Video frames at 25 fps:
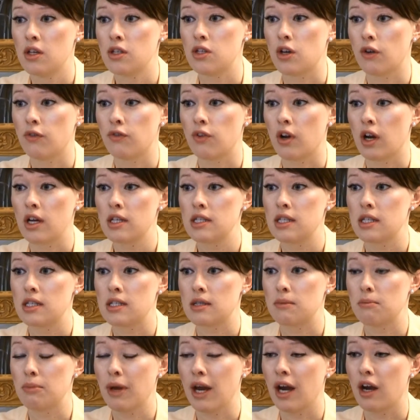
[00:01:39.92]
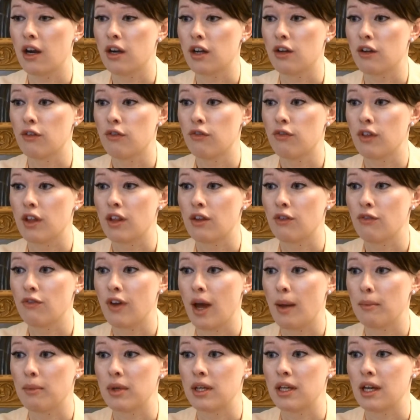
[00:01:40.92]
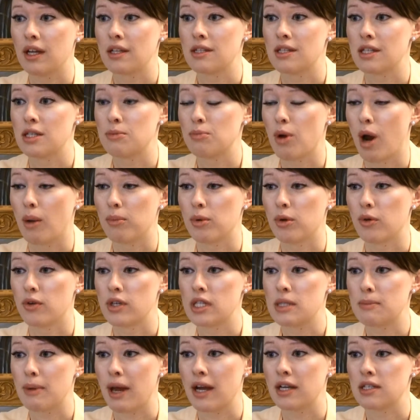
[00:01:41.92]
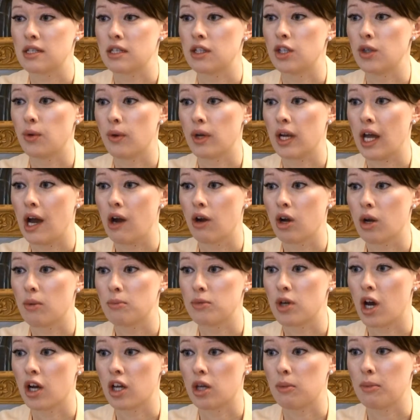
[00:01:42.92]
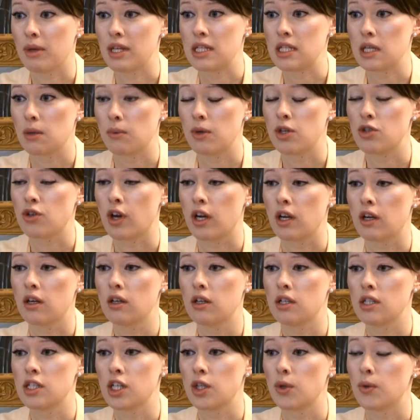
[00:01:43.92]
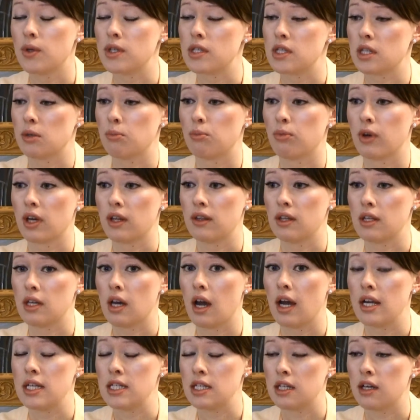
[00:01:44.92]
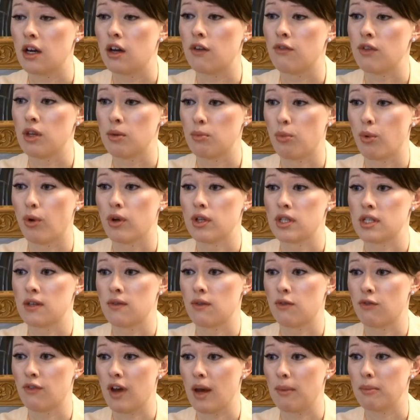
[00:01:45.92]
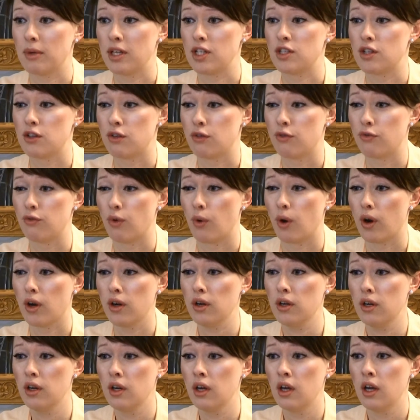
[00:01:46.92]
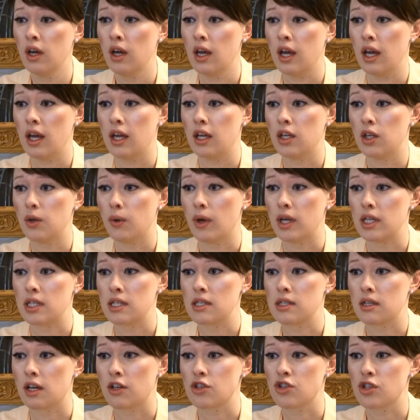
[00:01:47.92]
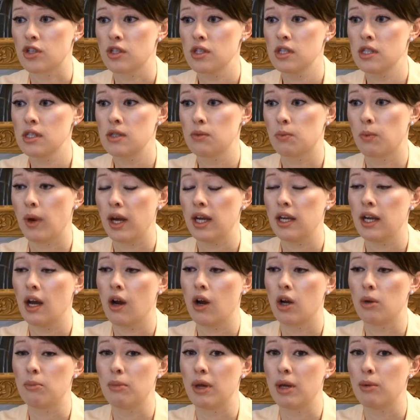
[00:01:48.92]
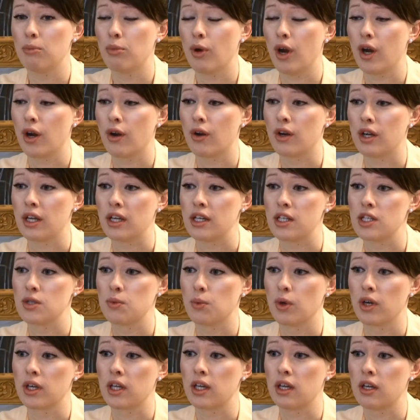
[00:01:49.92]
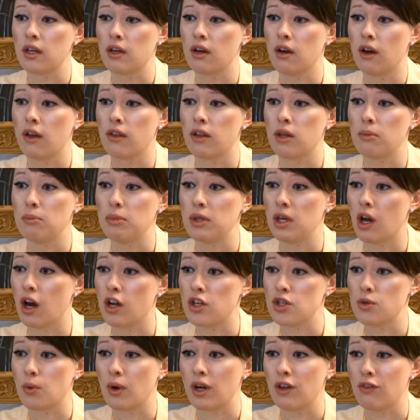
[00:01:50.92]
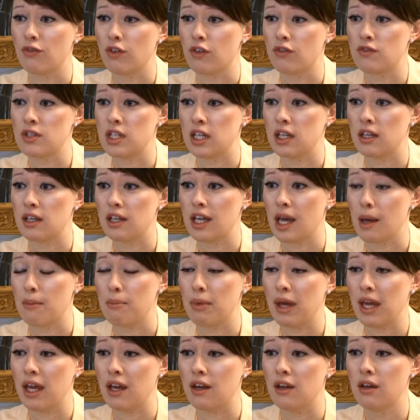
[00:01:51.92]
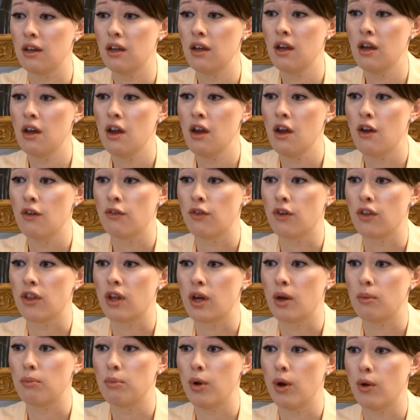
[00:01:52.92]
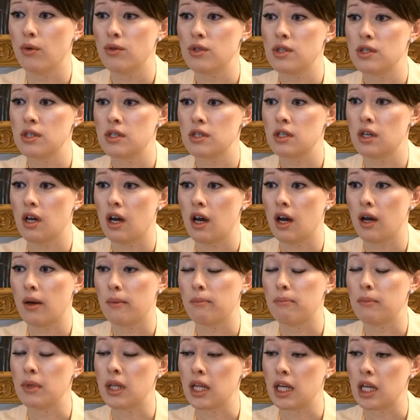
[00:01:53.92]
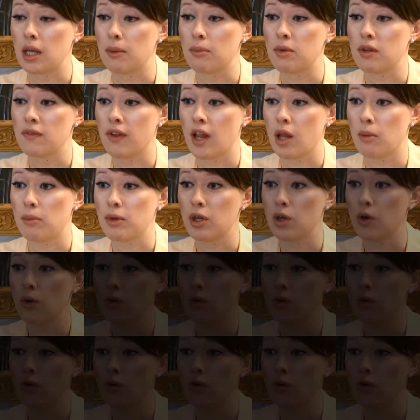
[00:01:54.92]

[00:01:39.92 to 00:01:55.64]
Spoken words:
So for us, it's imperative that the family gets its proper respect in UN outcome documents, and we try to continuously bring the idea of the importance of the family to the fore in UN discussions. Right now, our main priority is working on the Beyond 2015 campaign for the post-millennium development